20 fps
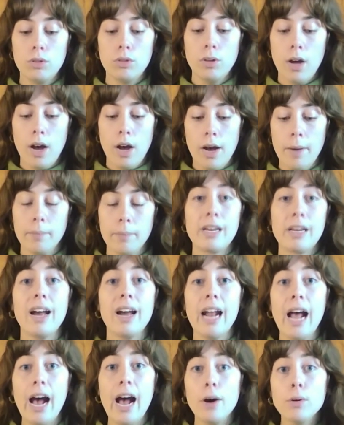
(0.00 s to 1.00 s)

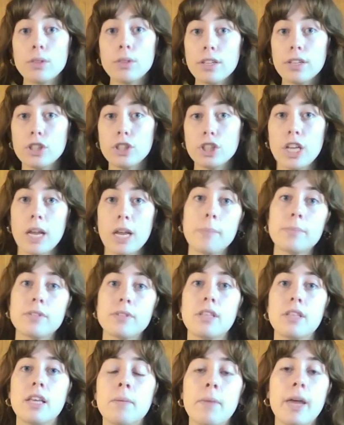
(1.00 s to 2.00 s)
cut out their shapes
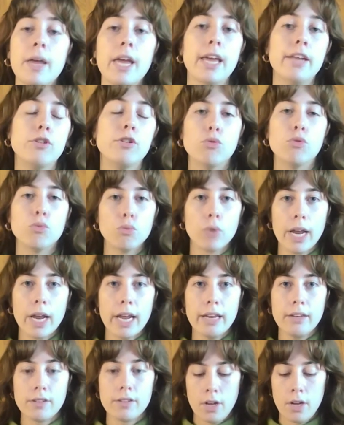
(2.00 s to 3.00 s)
that they made,
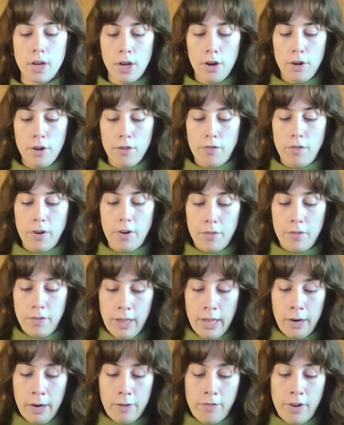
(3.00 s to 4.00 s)
great for
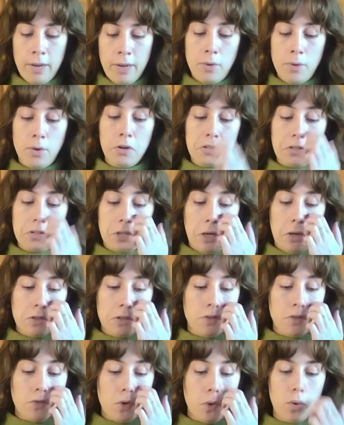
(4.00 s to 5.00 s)
their fine motor skills.
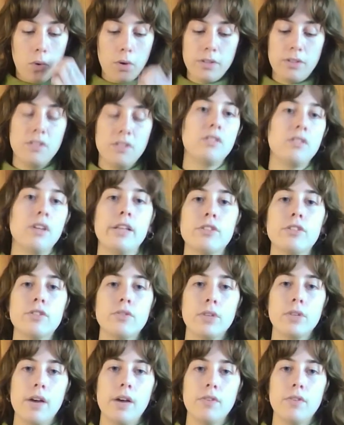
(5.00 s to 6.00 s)
And of course the
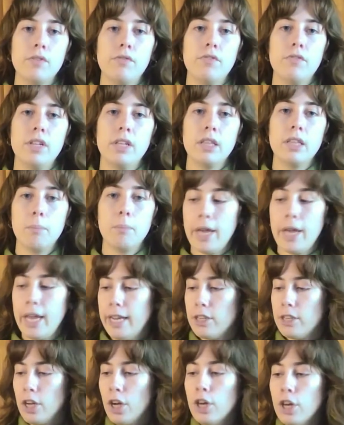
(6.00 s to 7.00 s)
sensory of it, feeling the
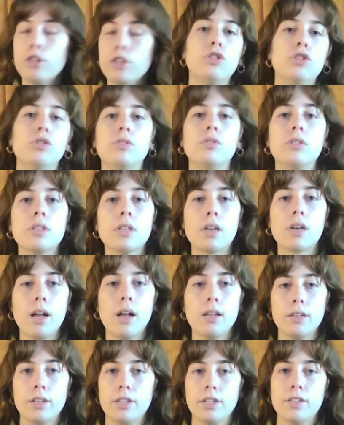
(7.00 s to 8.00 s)
paint, choosing the
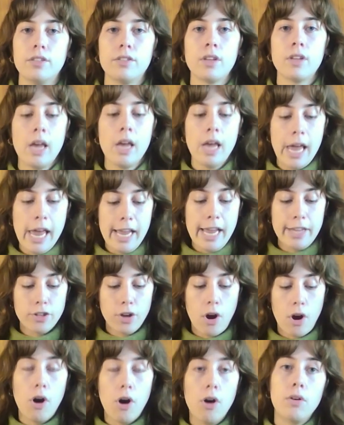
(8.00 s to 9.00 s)
colors, it's
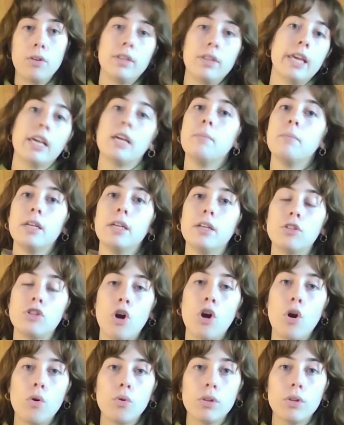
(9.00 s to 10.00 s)
all, they can be
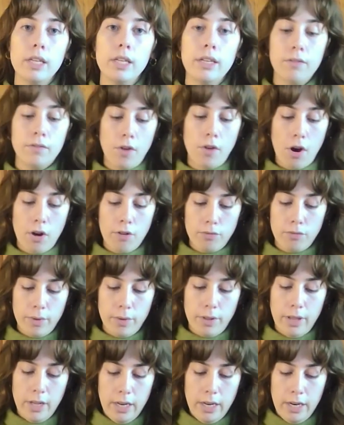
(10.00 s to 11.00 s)
totally involved
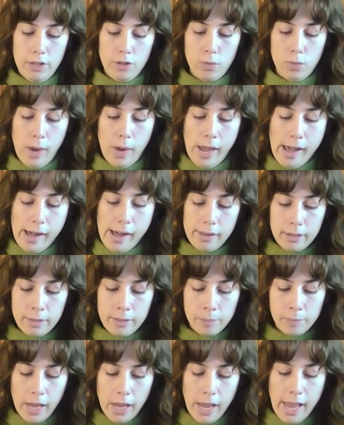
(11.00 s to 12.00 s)
with it as
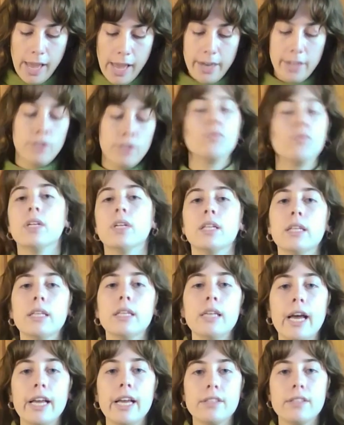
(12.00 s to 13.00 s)
well. And it's really
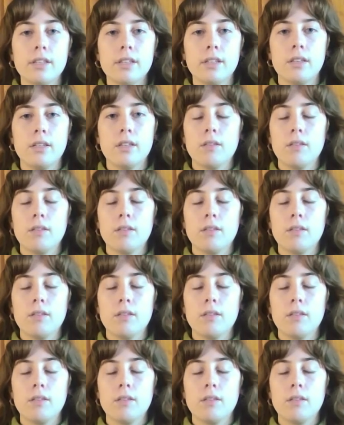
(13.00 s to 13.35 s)
nice that